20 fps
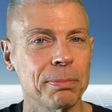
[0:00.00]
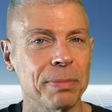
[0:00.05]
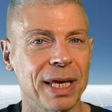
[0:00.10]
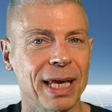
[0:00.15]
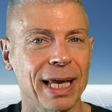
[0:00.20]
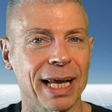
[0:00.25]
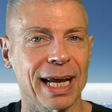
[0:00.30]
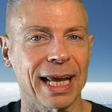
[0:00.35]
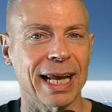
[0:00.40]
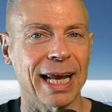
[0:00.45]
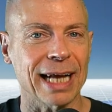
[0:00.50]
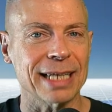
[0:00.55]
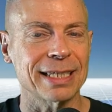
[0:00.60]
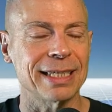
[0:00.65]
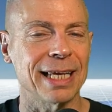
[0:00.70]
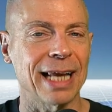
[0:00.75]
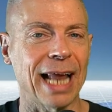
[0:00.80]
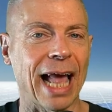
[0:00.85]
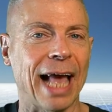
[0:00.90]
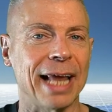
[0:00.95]
being
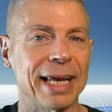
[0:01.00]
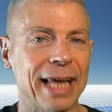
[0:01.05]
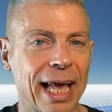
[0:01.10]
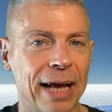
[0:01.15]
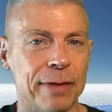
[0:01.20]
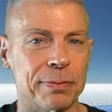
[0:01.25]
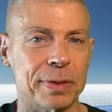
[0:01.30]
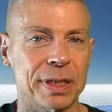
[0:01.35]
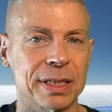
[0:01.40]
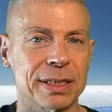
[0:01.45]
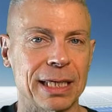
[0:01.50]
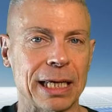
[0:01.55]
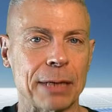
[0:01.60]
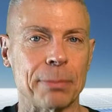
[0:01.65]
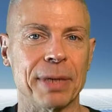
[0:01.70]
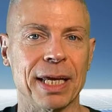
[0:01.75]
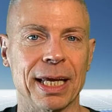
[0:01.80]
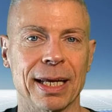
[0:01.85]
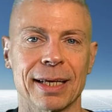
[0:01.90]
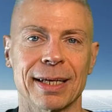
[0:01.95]
connected and everything
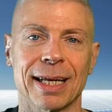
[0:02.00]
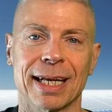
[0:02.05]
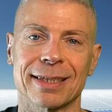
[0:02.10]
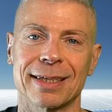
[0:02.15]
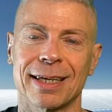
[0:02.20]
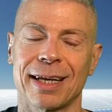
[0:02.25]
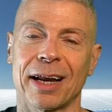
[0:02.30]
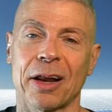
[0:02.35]
being connected.